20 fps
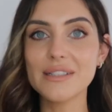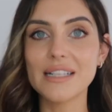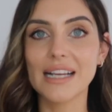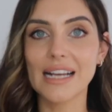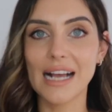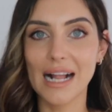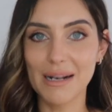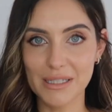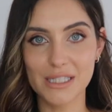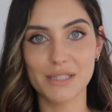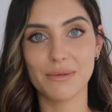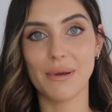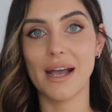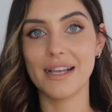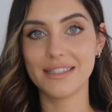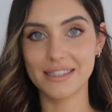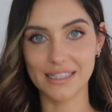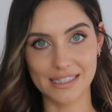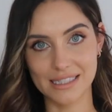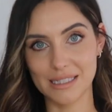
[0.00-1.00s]
Like I'll be
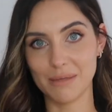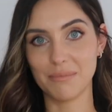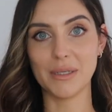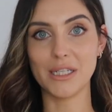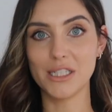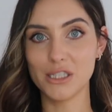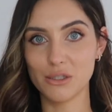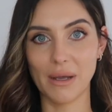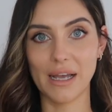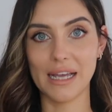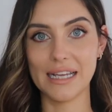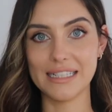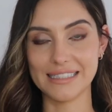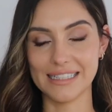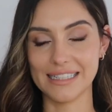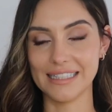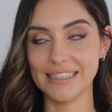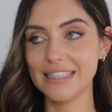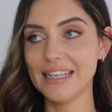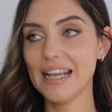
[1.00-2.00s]
sweating. It's a beach
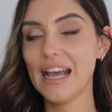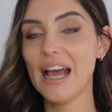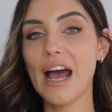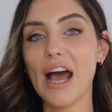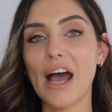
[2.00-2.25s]
wedding.